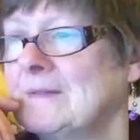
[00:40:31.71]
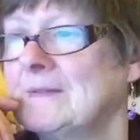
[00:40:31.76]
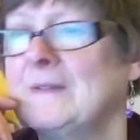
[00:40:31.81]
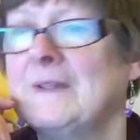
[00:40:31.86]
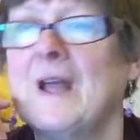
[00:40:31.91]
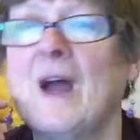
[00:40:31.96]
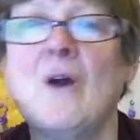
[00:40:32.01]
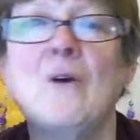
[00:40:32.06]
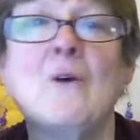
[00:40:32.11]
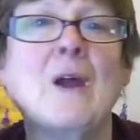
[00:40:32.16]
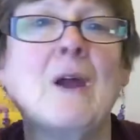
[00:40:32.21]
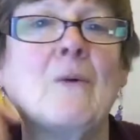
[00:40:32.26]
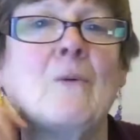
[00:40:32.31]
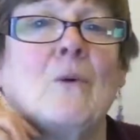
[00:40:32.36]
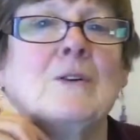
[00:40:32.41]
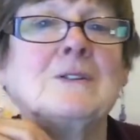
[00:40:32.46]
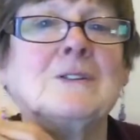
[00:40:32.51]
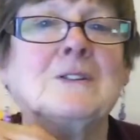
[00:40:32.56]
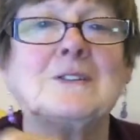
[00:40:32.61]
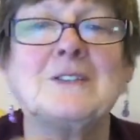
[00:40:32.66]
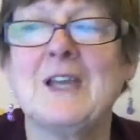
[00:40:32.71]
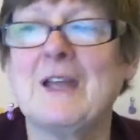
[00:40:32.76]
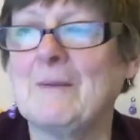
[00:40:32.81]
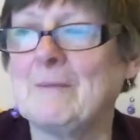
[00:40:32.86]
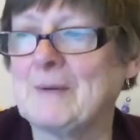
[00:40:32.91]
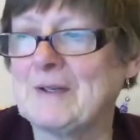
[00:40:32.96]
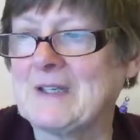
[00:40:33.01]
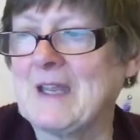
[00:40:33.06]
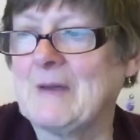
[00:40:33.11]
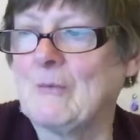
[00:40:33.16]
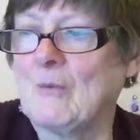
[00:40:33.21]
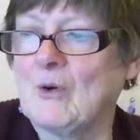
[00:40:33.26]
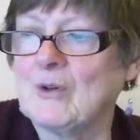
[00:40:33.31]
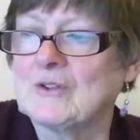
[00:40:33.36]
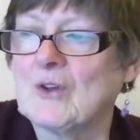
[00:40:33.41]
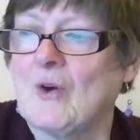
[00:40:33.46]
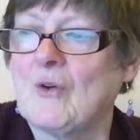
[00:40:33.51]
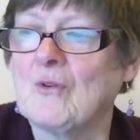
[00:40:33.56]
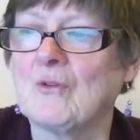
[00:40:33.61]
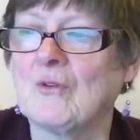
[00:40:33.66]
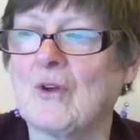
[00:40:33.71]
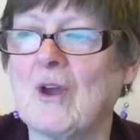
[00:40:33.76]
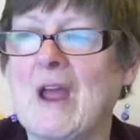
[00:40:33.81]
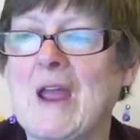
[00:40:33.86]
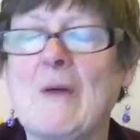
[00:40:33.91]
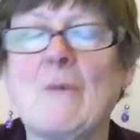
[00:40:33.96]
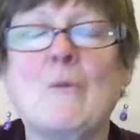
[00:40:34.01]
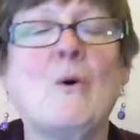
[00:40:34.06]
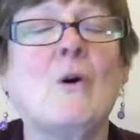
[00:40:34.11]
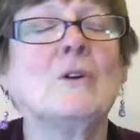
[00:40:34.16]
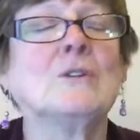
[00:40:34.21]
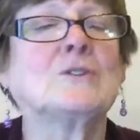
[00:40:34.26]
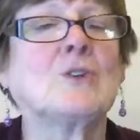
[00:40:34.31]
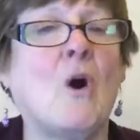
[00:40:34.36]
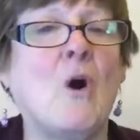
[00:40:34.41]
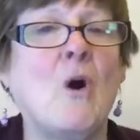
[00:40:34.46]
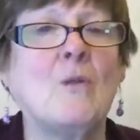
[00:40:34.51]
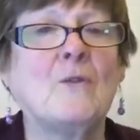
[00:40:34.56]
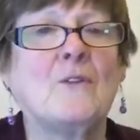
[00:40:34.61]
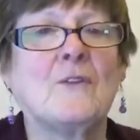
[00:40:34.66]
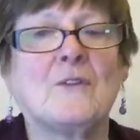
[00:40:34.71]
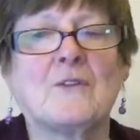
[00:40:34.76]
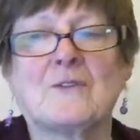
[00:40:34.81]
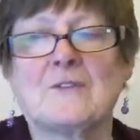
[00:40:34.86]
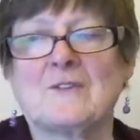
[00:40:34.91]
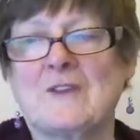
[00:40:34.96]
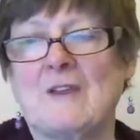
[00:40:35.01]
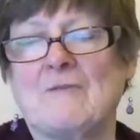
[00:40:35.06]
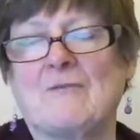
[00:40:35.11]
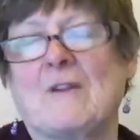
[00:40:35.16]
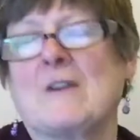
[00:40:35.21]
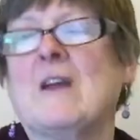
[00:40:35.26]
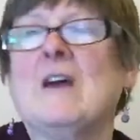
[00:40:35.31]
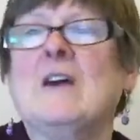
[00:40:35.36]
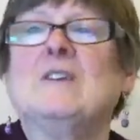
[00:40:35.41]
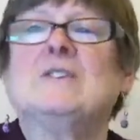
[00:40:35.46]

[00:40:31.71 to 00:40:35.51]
No, it wasn't it, but it was on the seafront.